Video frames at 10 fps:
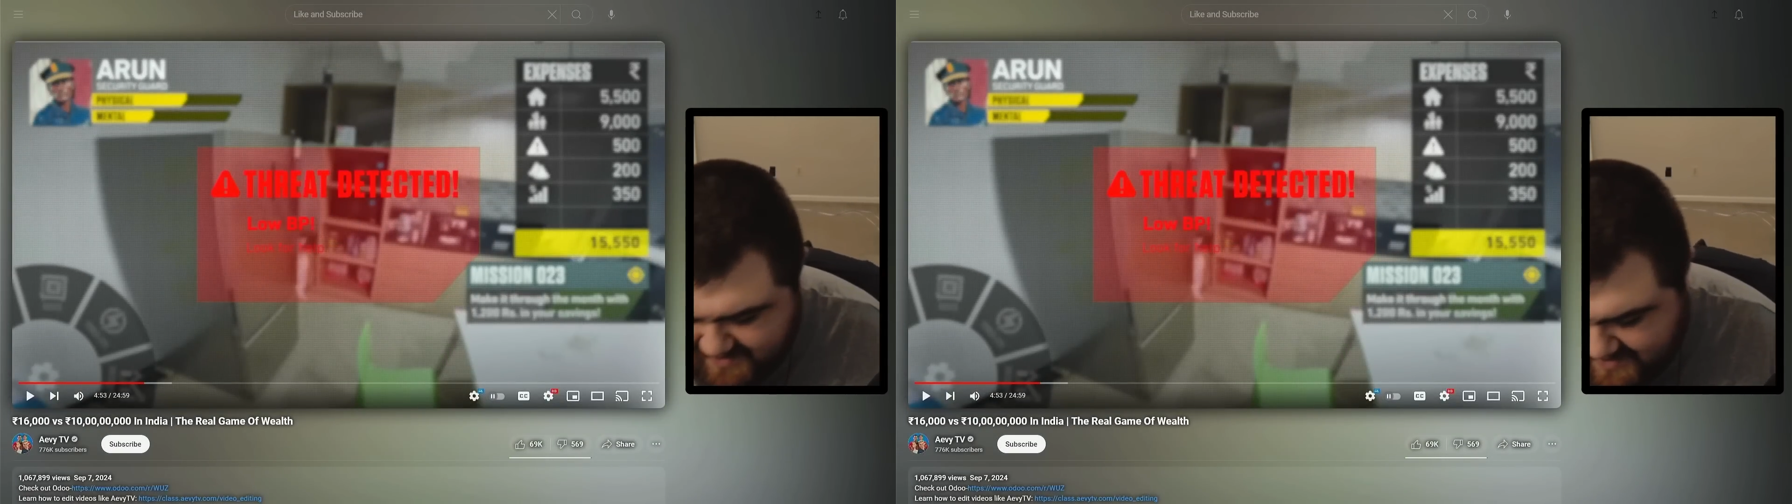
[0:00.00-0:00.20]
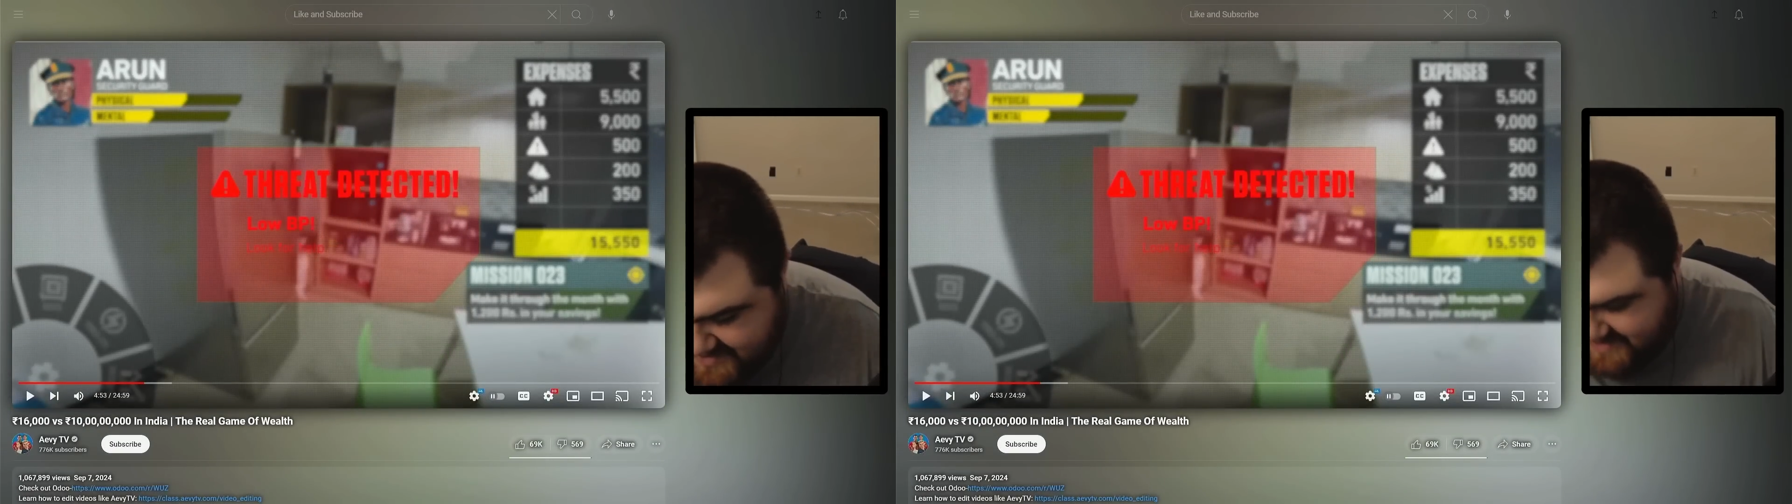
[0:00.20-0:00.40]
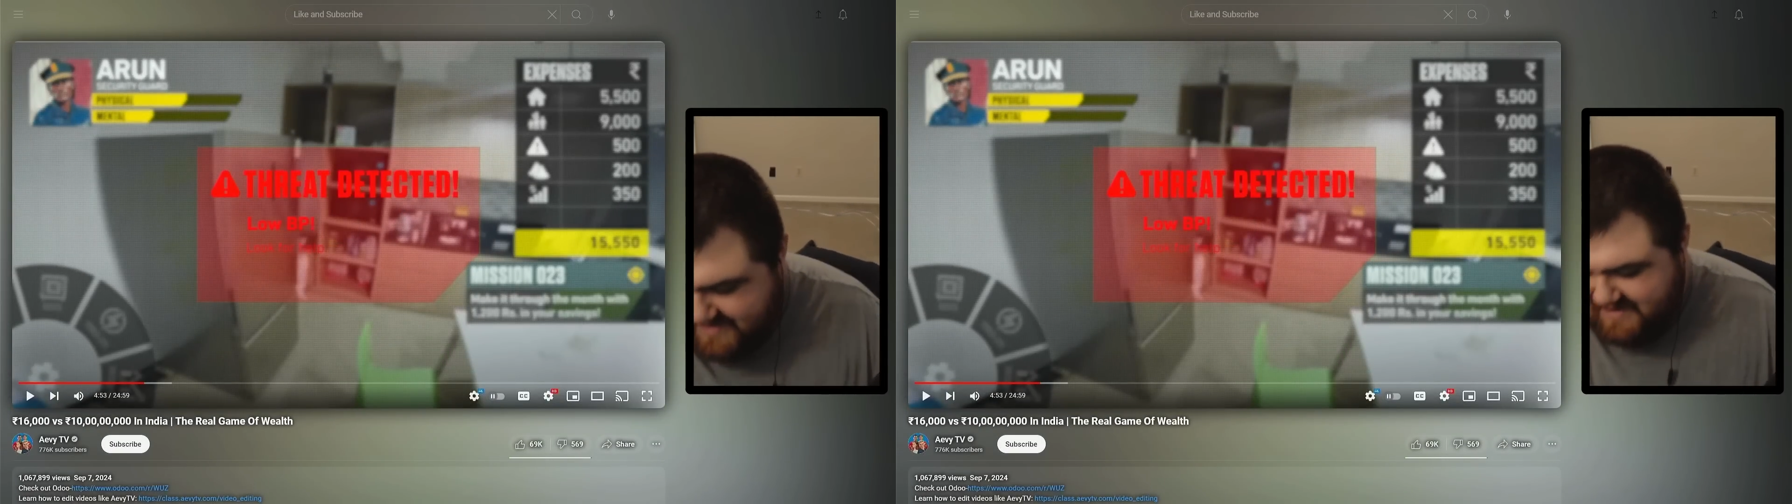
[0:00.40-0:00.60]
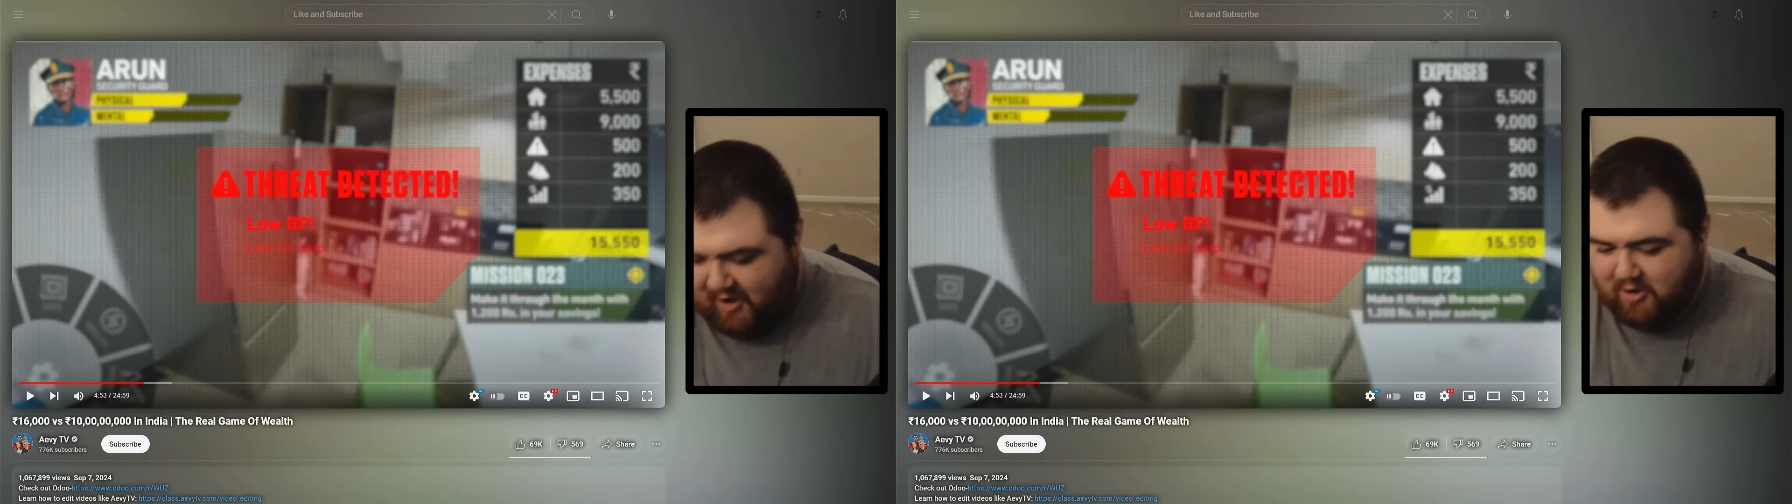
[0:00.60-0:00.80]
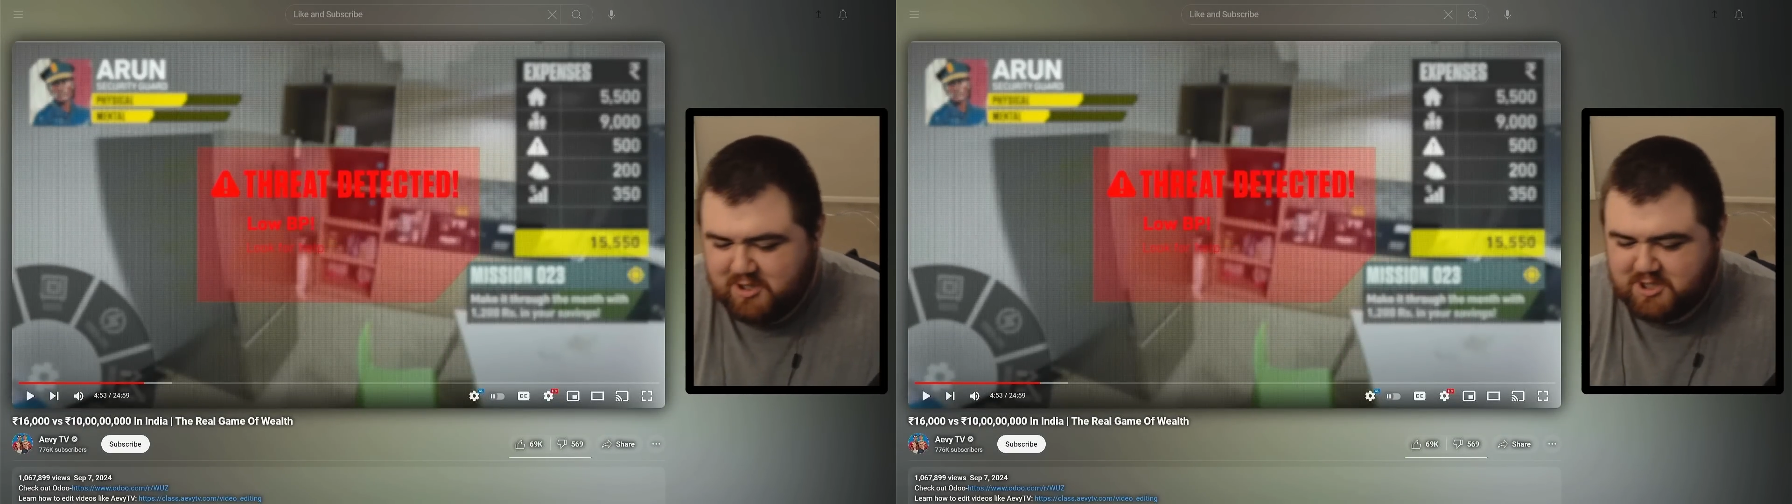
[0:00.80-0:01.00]

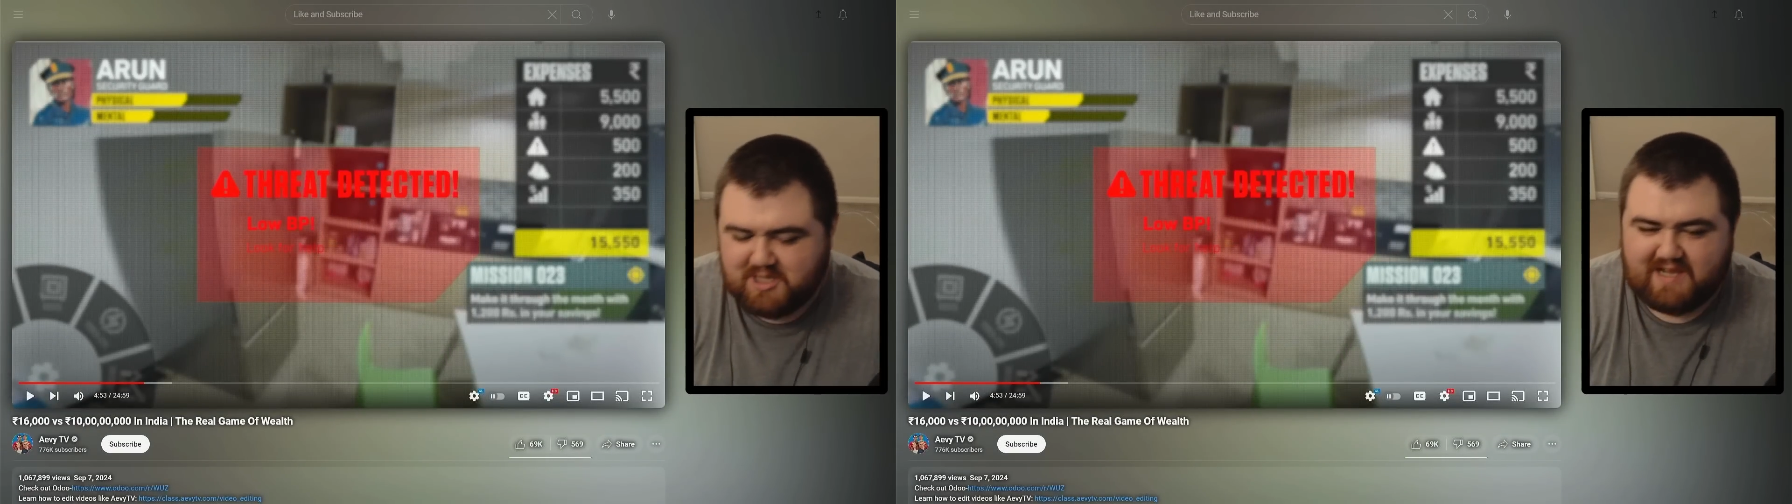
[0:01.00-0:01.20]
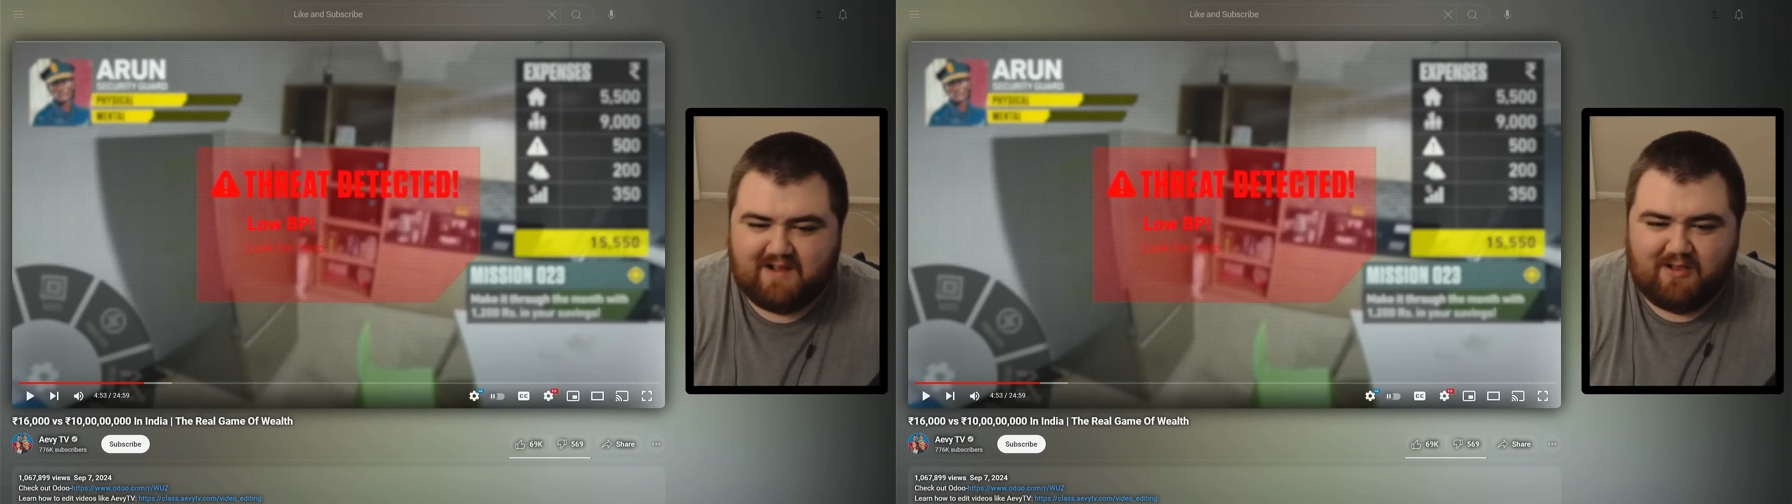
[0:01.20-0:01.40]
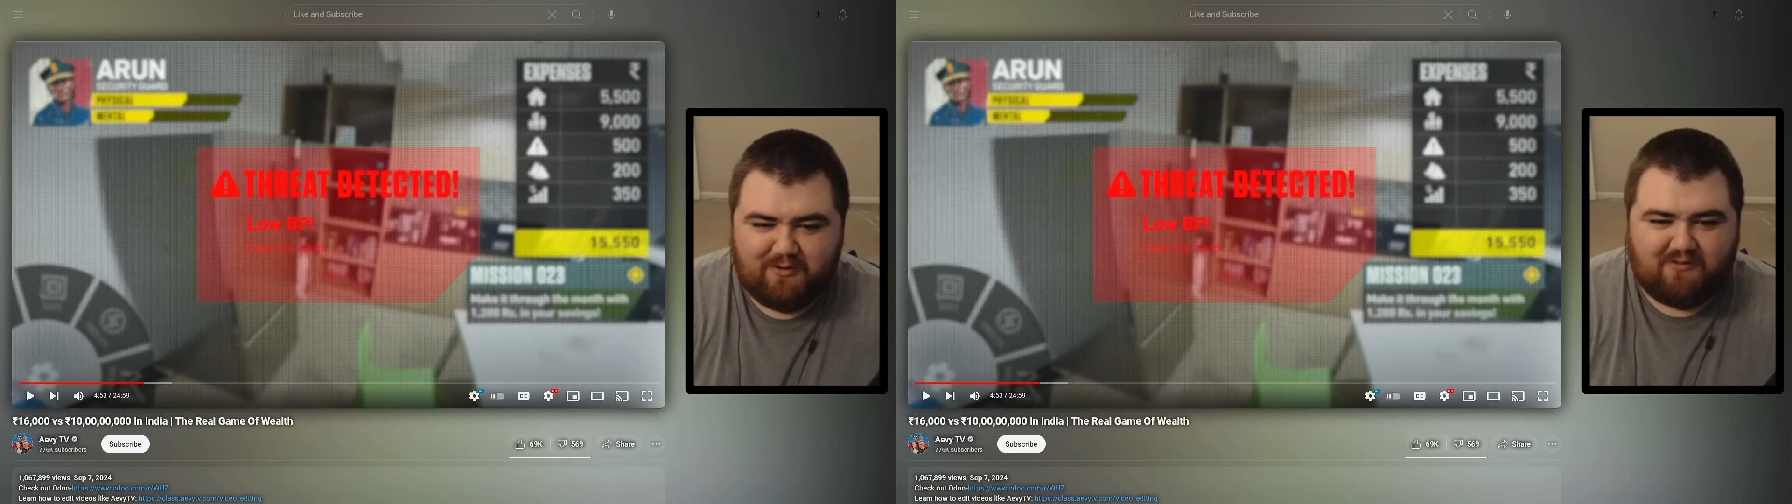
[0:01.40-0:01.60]
harshly close